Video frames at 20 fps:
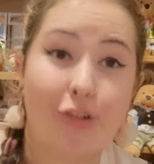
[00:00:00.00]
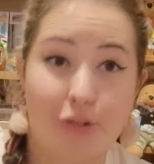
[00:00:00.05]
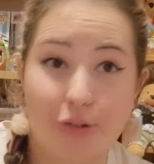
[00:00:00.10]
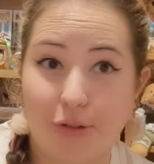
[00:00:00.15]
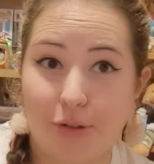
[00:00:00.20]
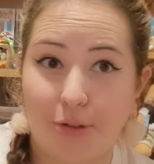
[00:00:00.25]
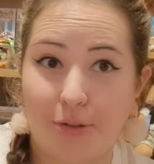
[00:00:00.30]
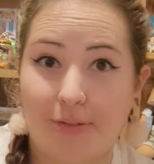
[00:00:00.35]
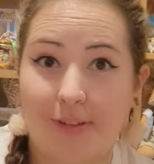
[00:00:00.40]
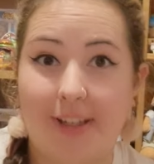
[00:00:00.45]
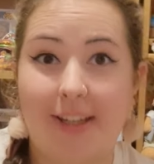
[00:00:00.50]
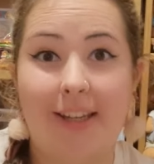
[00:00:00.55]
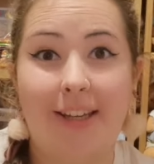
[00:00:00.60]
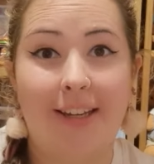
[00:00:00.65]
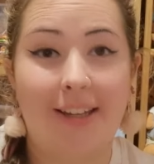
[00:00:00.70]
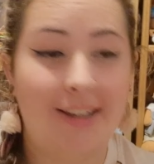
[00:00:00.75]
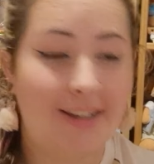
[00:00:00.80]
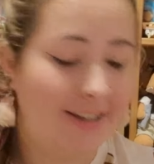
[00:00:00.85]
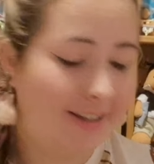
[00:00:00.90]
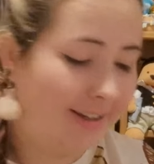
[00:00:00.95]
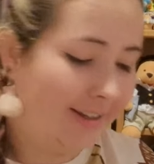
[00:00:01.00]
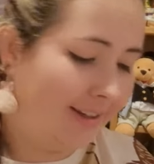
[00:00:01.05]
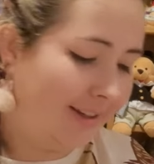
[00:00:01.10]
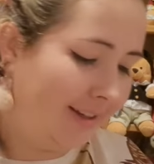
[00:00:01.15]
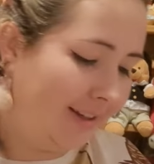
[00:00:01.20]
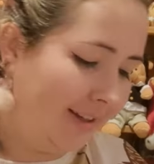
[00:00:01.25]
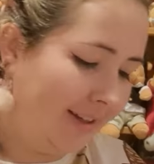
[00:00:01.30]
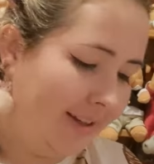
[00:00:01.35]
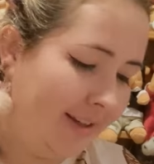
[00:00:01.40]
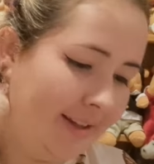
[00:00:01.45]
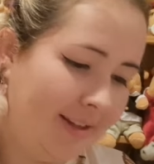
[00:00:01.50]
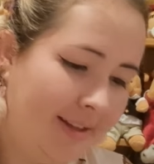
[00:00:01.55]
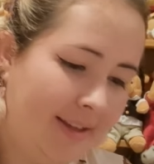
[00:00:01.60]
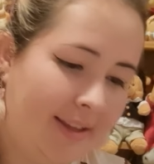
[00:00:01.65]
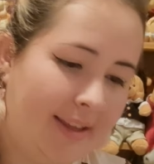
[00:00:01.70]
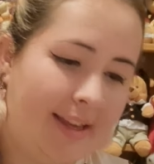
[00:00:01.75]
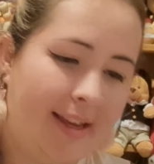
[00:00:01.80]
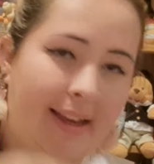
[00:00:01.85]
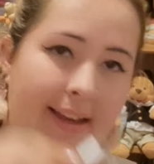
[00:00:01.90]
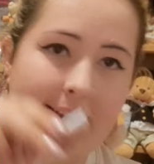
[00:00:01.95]
groovy.
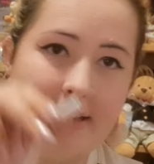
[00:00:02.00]
Yeah,